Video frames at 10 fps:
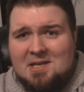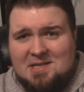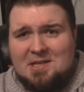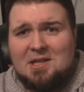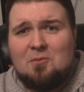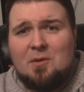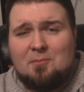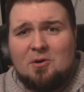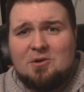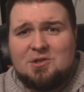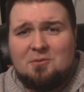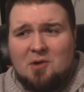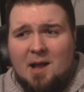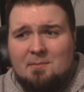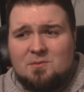dealing with personal
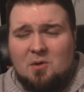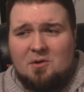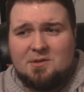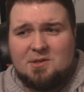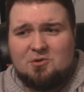problems while also